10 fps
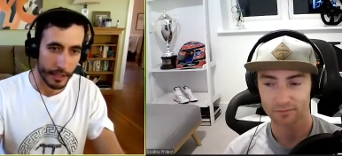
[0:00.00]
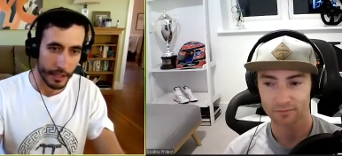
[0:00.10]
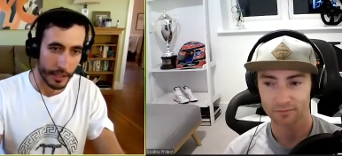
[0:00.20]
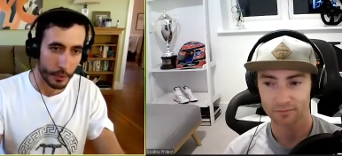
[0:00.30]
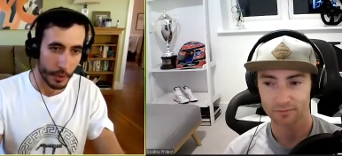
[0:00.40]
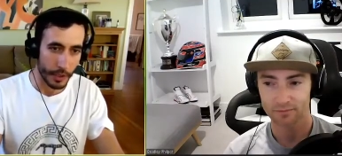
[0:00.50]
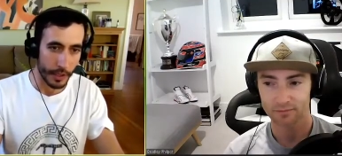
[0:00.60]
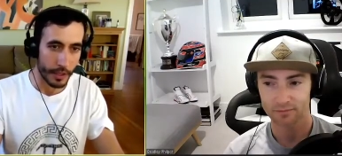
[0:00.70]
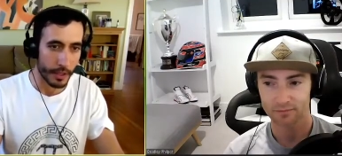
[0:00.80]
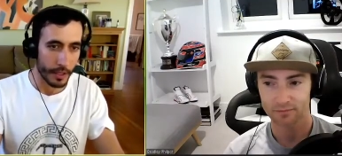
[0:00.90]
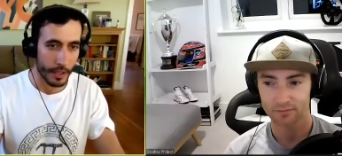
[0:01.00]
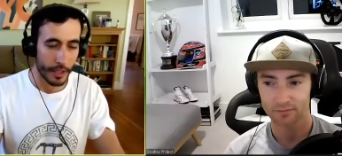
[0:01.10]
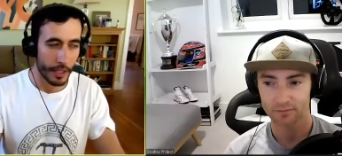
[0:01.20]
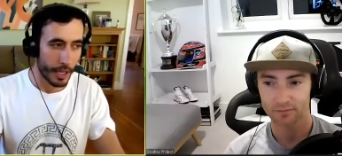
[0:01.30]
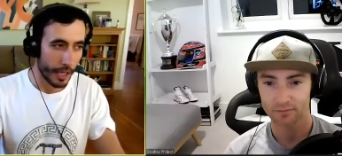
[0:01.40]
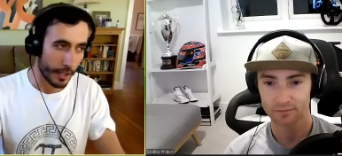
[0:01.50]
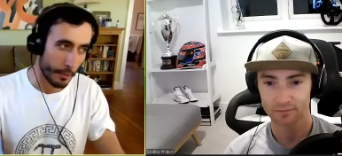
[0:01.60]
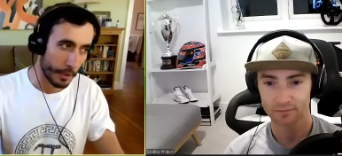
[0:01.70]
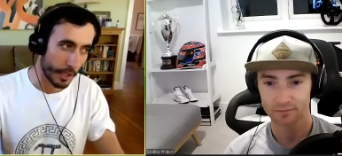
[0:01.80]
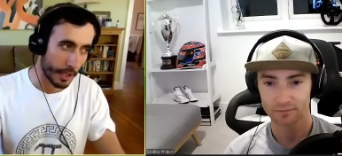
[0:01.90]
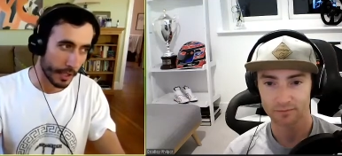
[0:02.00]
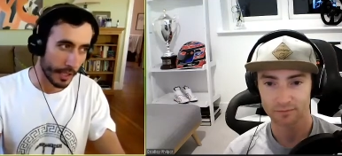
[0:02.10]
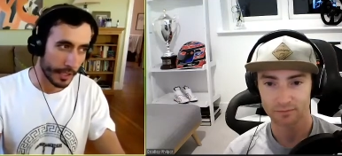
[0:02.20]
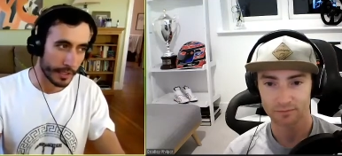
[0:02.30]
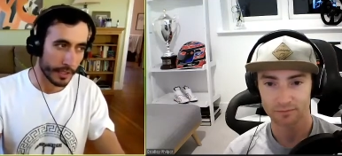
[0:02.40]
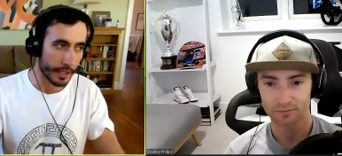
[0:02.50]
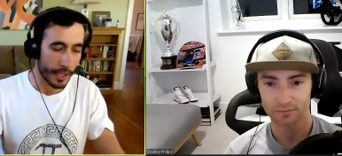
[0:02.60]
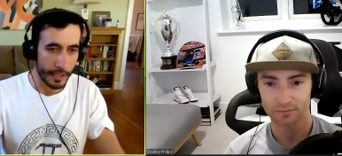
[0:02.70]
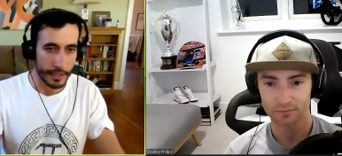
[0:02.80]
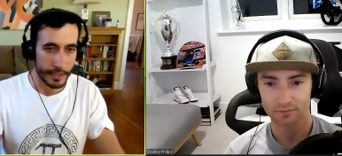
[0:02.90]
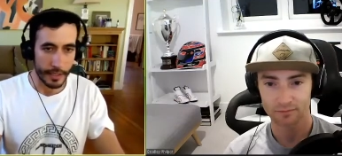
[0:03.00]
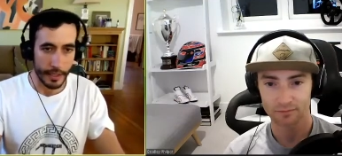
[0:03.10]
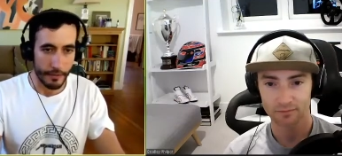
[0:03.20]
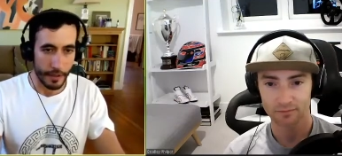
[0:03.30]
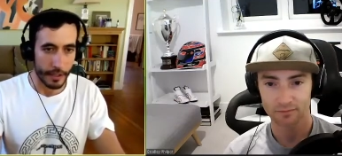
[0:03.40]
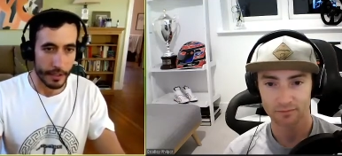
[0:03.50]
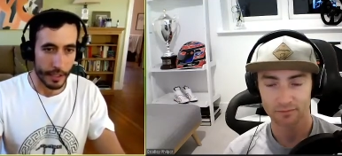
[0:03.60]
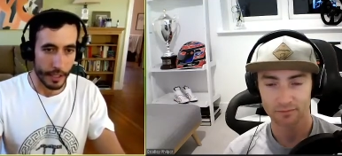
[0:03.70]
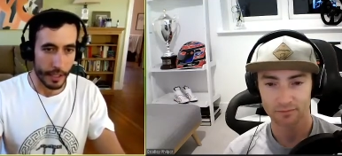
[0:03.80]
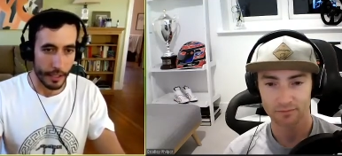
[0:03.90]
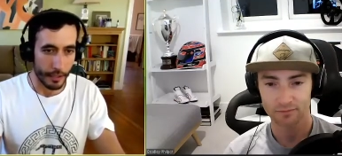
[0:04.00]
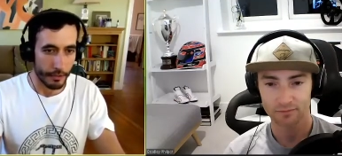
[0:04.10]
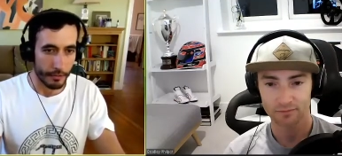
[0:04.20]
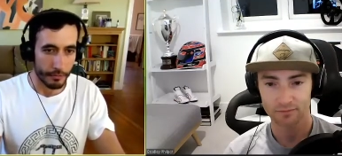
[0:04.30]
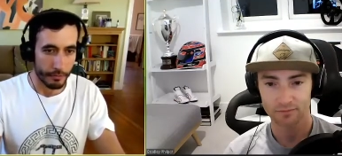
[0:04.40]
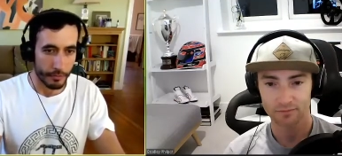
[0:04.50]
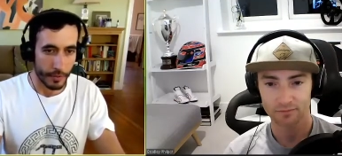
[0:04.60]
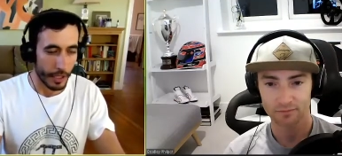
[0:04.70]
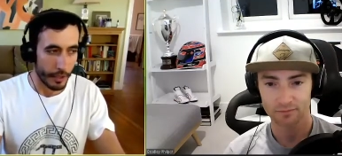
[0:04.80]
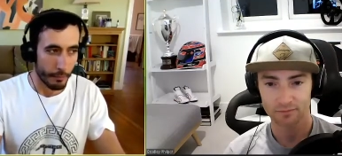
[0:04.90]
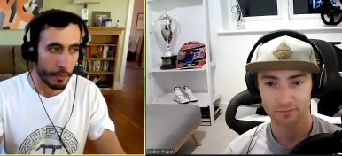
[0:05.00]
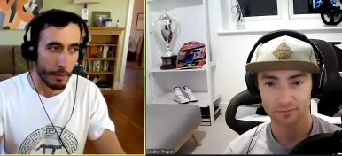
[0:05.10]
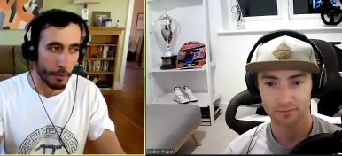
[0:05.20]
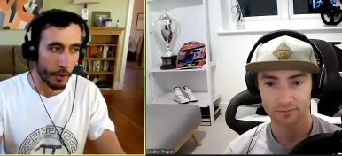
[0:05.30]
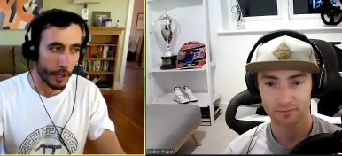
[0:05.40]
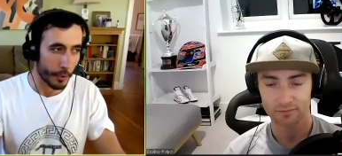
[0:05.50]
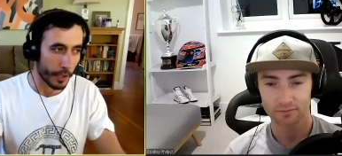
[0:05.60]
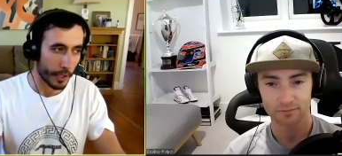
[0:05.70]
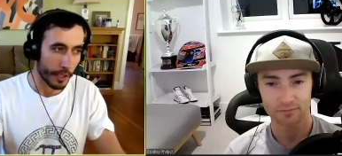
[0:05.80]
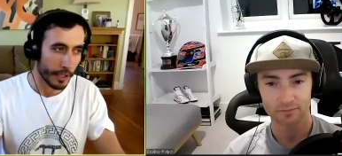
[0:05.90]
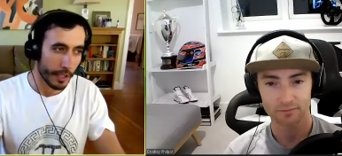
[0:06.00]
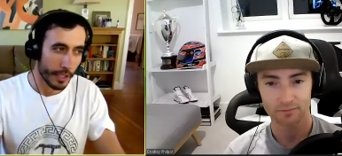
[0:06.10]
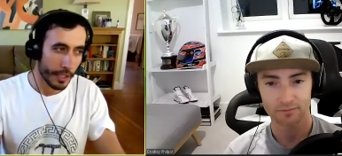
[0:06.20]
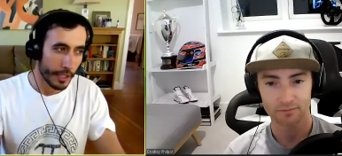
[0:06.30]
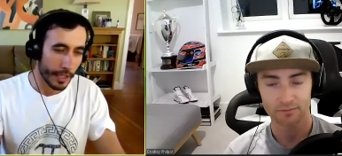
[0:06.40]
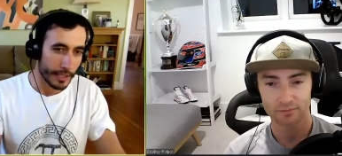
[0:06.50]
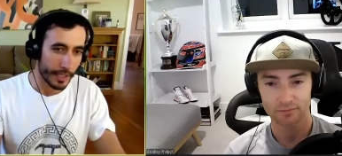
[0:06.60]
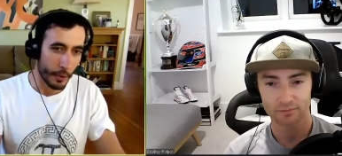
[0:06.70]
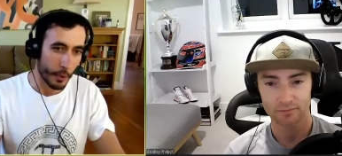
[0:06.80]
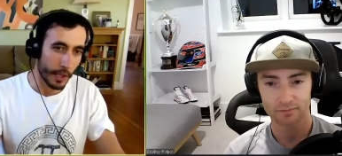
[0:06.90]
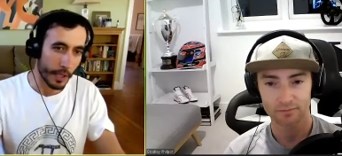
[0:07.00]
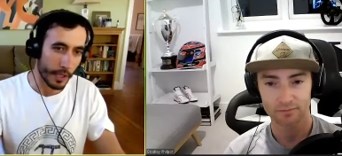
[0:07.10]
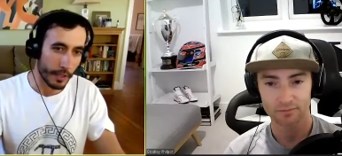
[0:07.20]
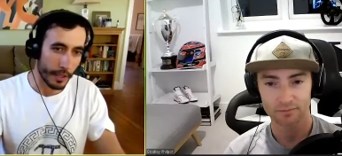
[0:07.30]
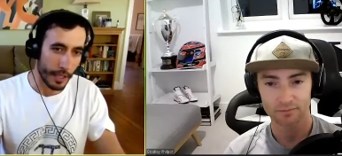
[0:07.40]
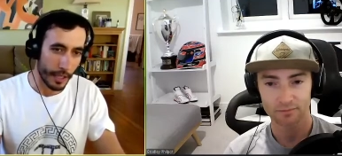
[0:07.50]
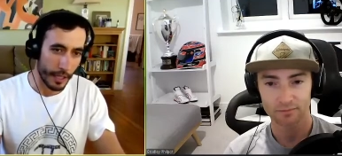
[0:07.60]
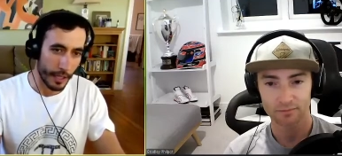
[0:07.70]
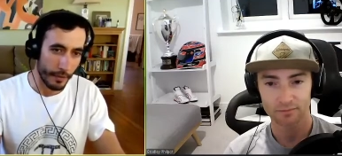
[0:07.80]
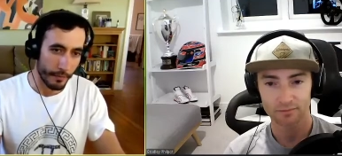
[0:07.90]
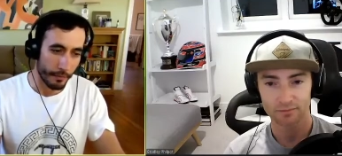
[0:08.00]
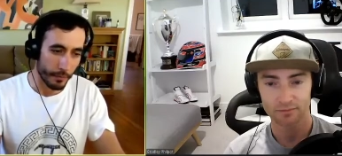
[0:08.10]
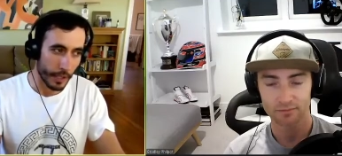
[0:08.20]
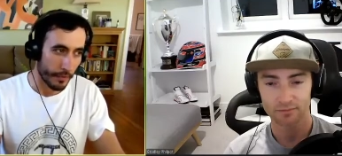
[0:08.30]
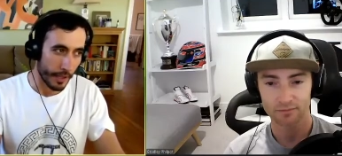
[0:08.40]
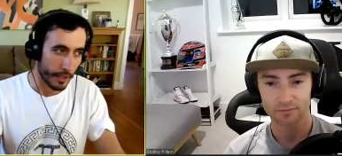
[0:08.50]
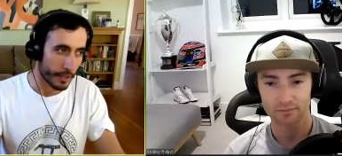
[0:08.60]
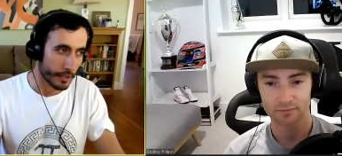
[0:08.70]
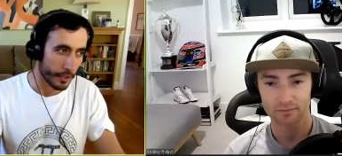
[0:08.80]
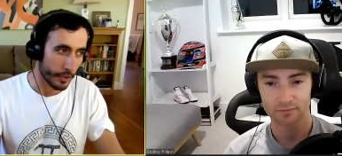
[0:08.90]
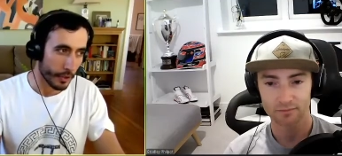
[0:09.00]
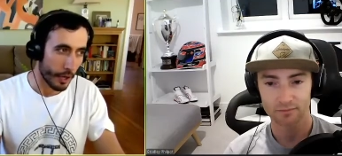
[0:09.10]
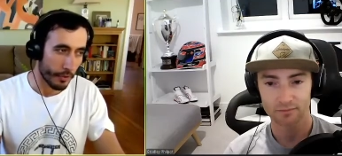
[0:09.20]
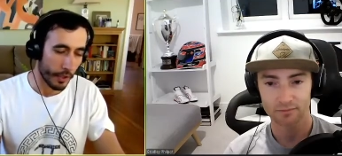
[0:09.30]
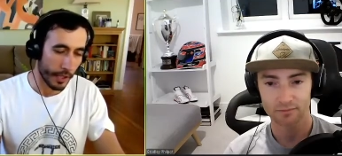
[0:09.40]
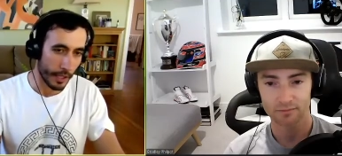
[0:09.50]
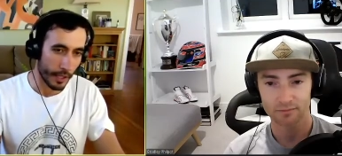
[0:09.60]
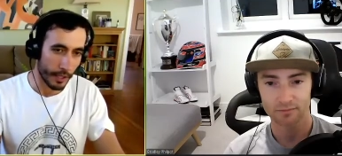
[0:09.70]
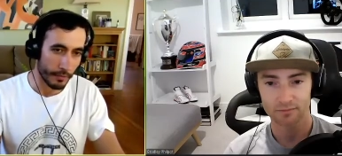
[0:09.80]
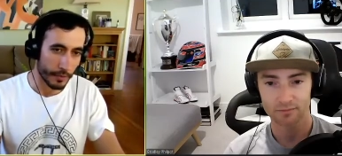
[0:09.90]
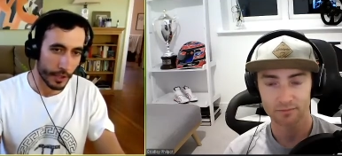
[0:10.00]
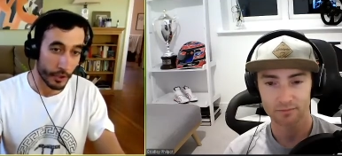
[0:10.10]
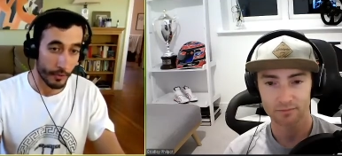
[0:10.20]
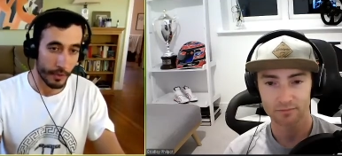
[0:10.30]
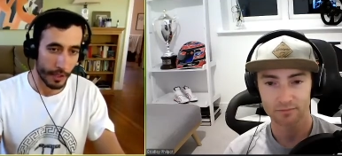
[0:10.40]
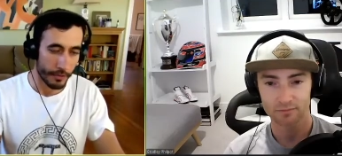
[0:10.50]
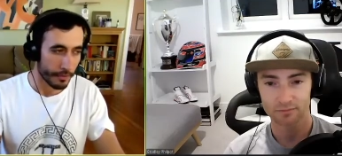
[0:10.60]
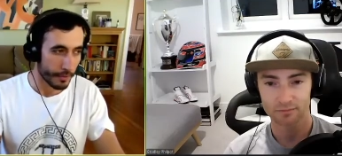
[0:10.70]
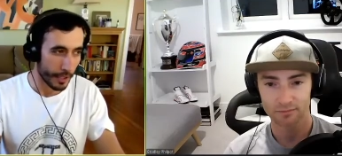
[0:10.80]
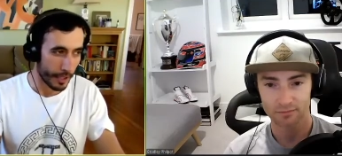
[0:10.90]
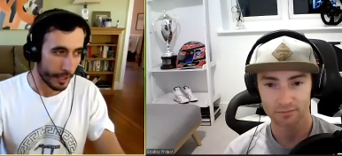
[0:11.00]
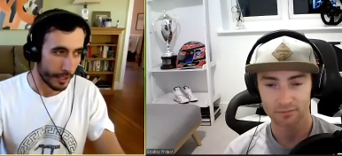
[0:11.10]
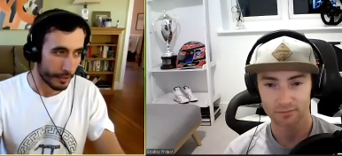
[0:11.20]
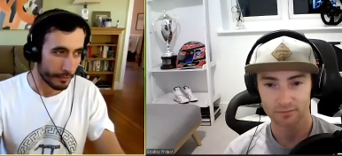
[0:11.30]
Speaker 1: years with uh, the BRKC event and and many people agree that's a great um, event. So hopefully they can survive and